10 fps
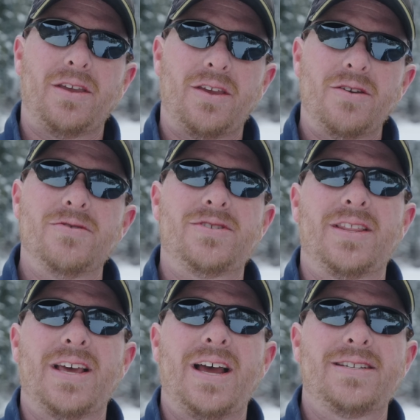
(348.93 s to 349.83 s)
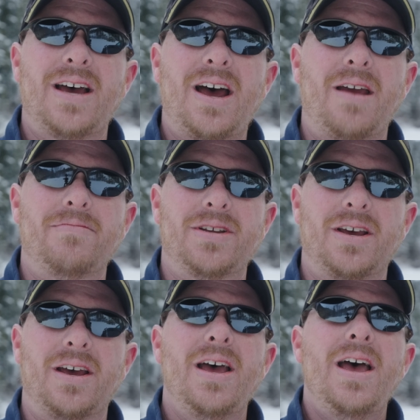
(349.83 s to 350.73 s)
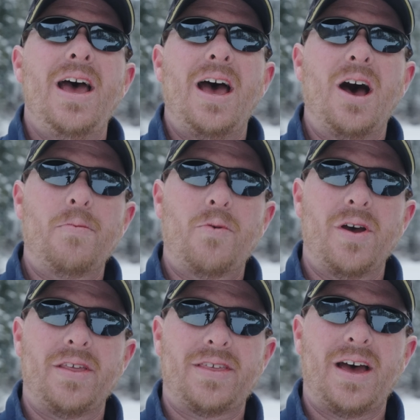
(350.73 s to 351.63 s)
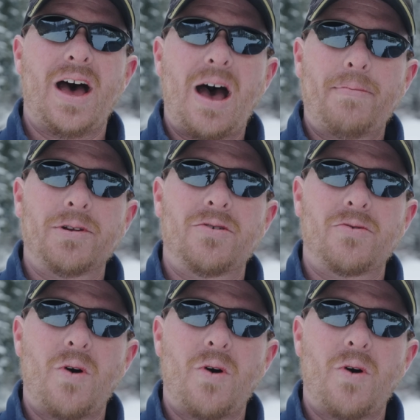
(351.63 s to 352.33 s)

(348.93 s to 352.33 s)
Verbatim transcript: used at that time to help with optical